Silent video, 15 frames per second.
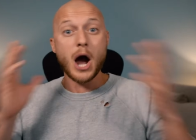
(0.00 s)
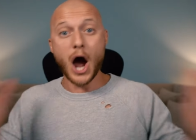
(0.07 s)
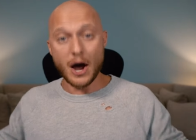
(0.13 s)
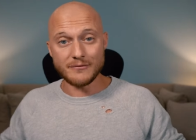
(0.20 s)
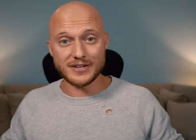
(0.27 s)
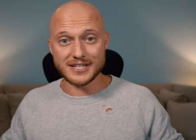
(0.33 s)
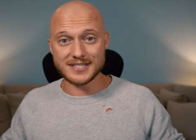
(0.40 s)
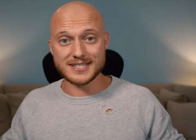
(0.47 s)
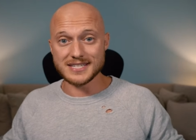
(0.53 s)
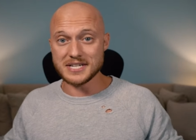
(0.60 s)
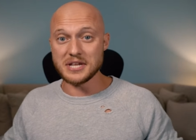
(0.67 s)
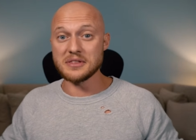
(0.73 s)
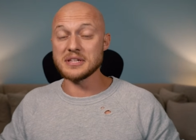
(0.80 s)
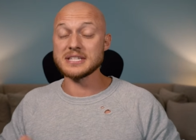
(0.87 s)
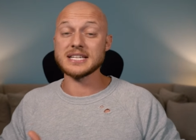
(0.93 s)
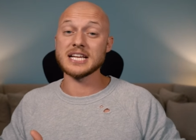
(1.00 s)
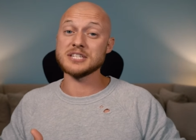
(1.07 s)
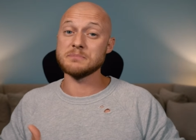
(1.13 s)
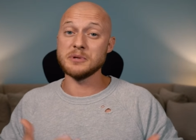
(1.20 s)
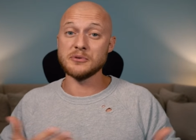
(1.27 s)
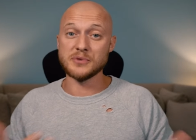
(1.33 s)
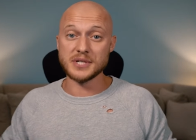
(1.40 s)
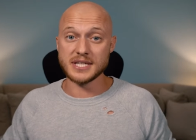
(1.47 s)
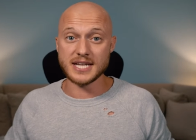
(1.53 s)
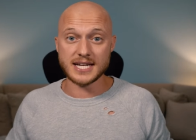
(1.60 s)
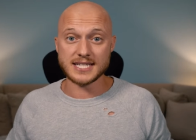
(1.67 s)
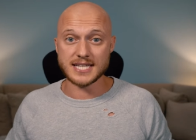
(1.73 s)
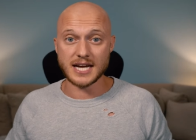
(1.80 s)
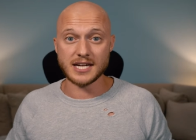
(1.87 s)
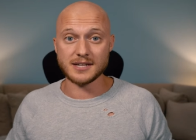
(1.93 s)
Obviously, this gets me really
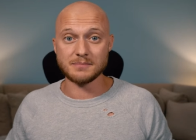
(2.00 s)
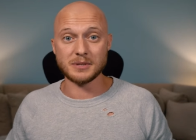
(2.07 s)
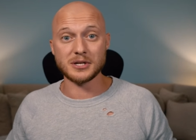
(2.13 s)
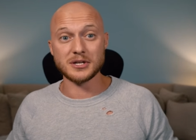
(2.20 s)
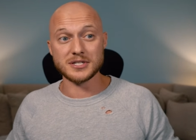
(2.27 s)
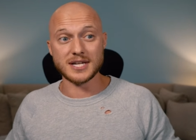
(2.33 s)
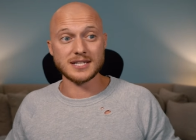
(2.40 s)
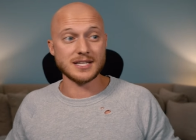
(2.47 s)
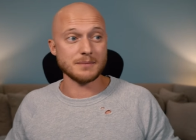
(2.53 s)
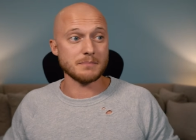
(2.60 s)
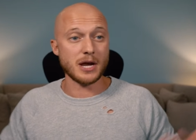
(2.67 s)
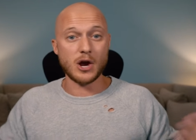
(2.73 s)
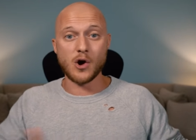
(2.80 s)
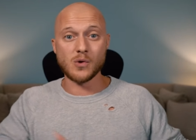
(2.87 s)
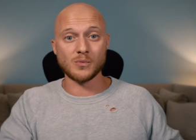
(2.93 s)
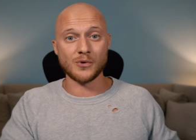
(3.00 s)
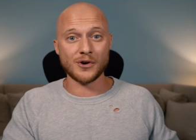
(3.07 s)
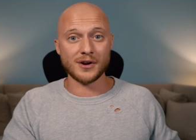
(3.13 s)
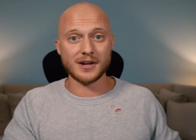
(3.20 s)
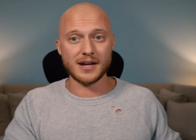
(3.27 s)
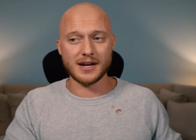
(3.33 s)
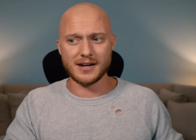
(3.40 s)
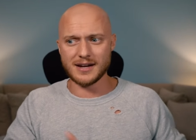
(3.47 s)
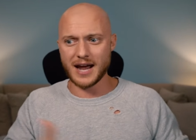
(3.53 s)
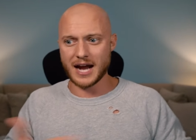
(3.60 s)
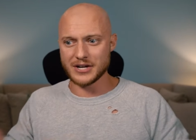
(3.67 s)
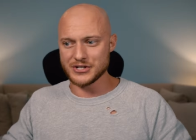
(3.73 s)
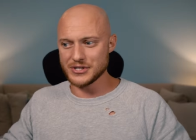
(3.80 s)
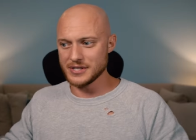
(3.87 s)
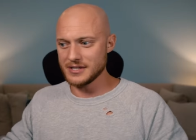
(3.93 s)
excited because I did my homework and it
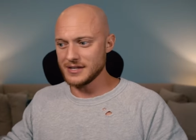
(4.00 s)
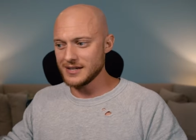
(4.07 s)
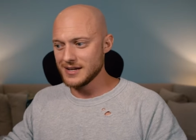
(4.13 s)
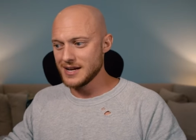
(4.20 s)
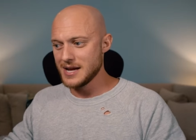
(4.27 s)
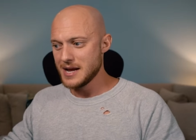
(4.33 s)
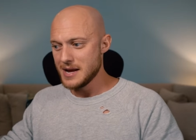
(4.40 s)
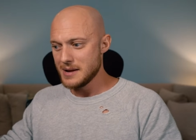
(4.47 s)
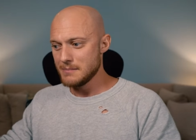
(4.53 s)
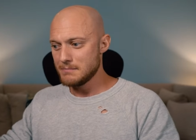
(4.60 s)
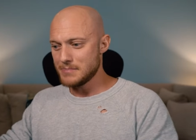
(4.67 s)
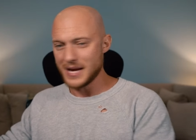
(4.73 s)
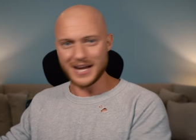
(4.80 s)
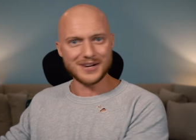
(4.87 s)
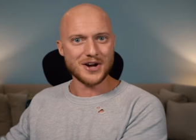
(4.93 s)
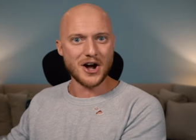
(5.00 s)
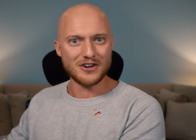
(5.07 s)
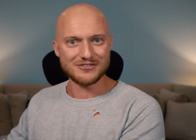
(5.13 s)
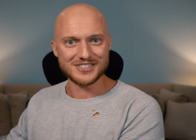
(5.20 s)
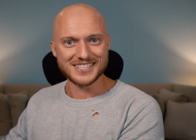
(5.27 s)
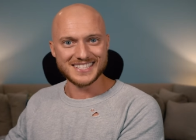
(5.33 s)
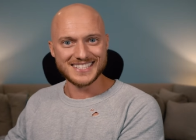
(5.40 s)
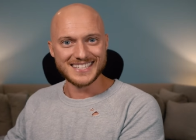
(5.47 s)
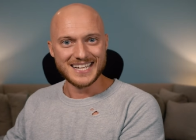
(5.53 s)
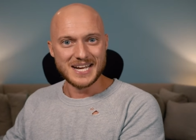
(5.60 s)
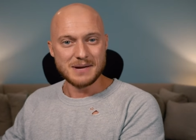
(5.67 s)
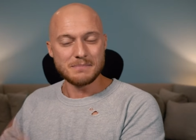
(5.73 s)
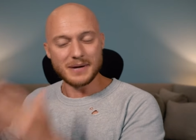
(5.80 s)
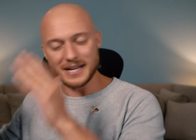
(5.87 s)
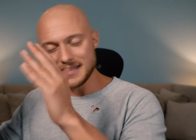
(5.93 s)
actually paid off.
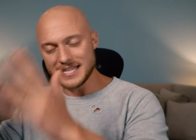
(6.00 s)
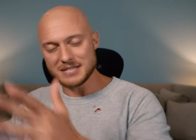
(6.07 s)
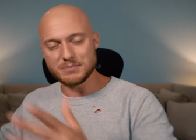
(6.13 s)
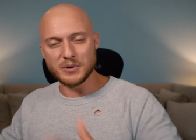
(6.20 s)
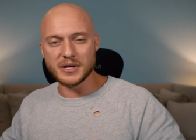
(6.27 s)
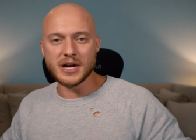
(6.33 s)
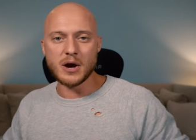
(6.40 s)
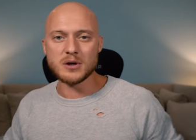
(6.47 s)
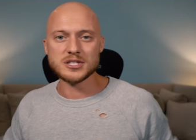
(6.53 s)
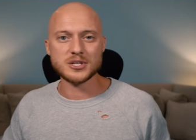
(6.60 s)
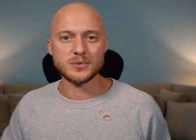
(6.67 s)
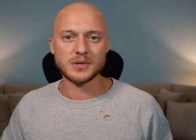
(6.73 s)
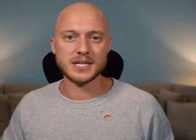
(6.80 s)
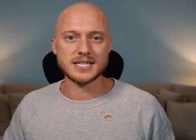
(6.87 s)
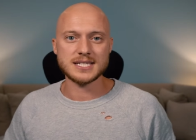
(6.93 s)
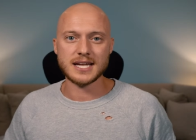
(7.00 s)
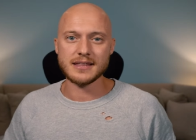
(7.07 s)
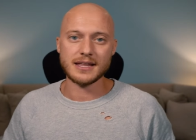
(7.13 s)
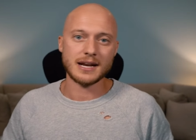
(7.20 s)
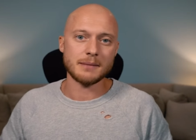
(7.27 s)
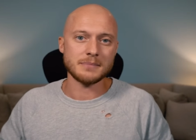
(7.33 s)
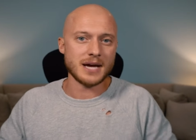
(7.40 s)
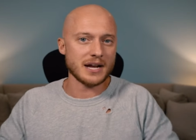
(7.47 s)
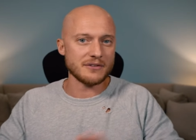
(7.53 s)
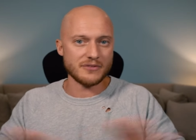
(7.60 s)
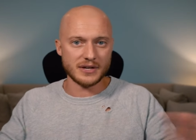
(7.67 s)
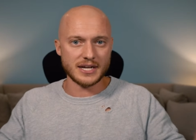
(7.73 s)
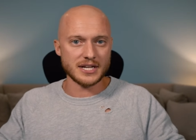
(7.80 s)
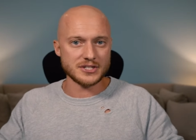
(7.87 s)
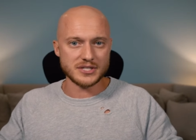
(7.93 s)
But at this point, I also want to say that I'm not a
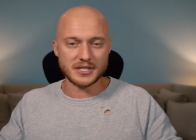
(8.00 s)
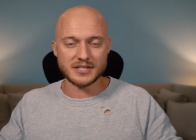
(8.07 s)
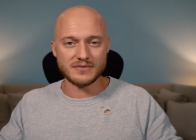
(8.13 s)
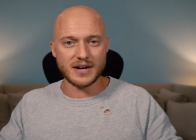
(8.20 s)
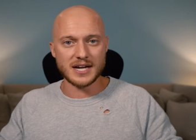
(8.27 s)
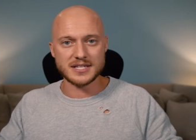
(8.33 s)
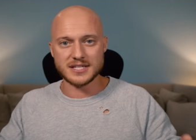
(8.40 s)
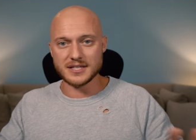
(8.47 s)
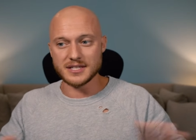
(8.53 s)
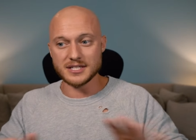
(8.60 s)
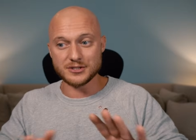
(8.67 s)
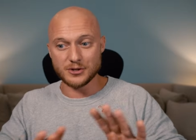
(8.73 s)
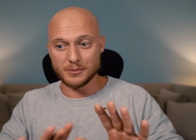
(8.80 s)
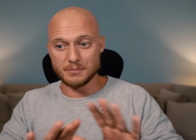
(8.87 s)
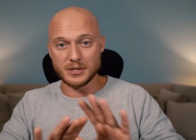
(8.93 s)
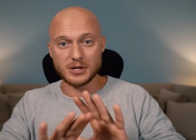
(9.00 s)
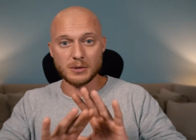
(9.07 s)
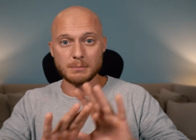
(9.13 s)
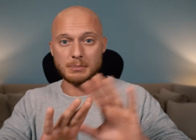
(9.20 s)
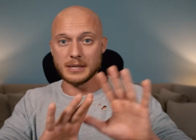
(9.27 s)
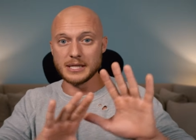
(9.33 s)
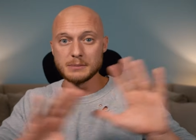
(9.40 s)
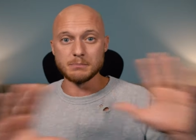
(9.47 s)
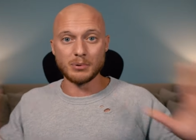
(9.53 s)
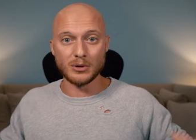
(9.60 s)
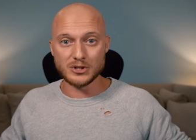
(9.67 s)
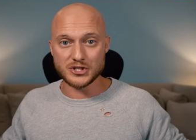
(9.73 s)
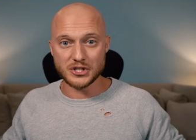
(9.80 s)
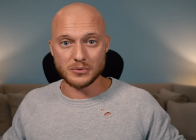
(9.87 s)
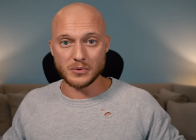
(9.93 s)
financial advisor and this could be complete
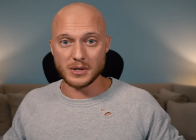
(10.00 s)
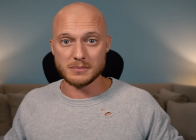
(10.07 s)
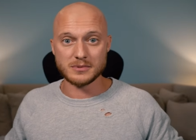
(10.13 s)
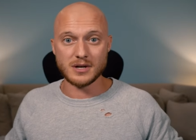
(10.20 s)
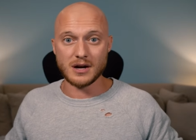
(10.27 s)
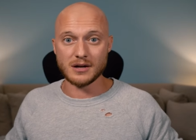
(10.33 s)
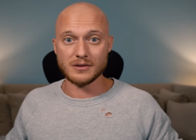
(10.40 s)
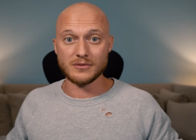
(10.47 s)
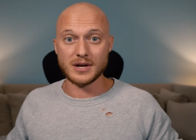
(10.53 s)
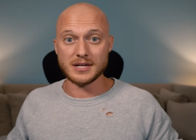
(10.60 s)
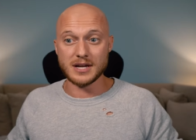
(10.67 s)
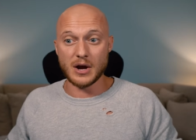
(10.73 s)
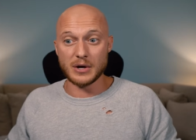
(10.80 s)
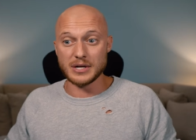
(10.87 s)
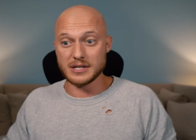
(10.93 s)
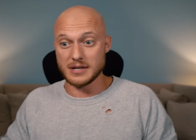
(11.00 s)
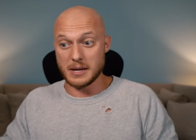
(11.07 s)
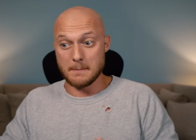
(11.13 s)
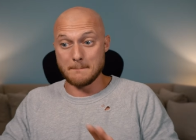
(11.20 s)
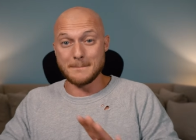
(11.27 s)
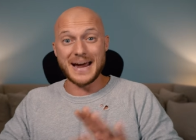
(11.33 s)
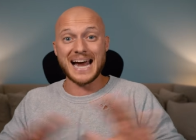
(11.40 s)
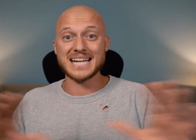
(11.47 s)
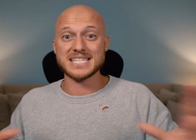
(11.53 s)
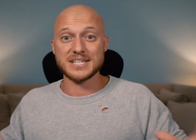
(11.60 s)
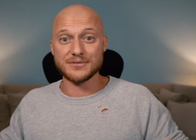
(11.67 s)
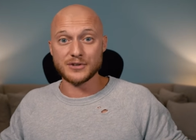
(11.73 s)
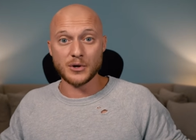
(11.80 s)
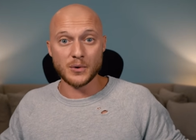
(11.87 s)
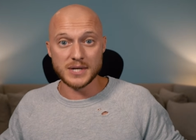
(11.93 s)
bullshit what I'm talking right now and a
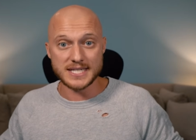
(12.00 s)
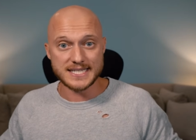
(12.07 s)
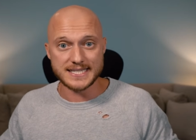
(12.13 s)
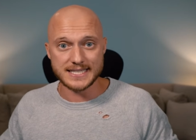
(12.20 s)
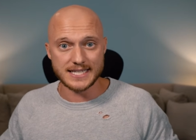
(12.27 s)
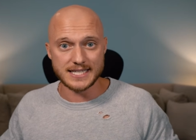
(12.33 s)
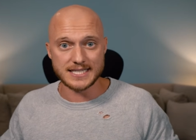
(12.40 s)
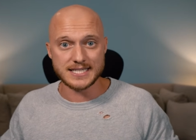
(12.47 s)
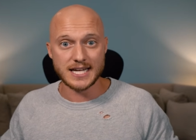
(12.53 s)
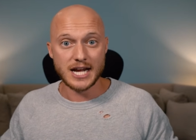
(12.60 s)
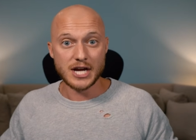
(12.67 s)
massive coincidence.